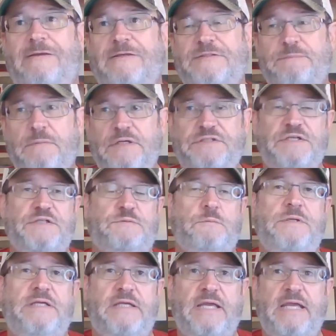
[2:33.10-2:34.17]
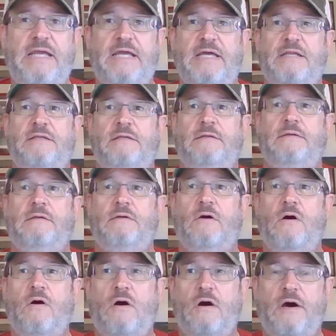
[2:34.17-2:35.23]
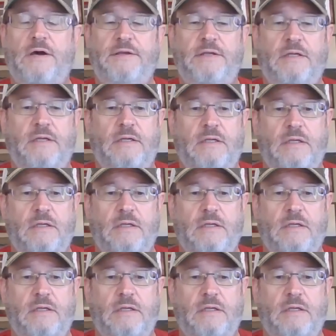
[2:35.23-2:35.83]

as much as we can on